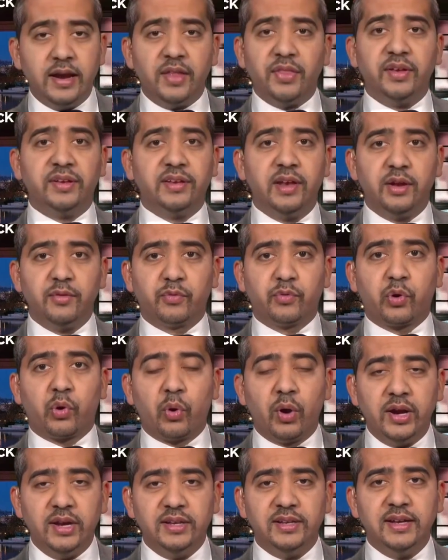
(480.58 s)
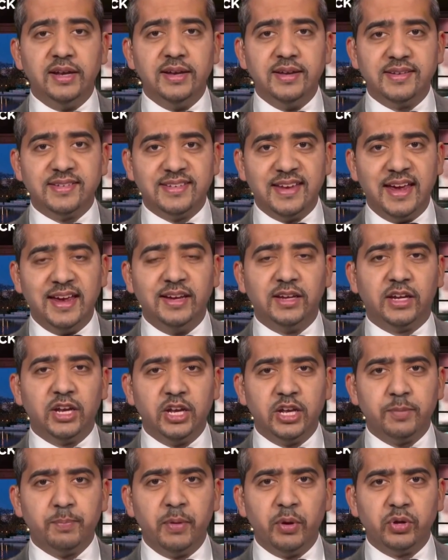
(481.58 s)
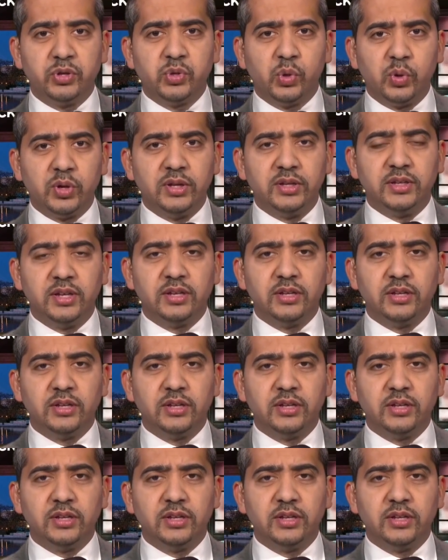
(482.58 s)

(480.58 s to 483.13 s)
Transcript: another set of crazy, insane, conspiratorial,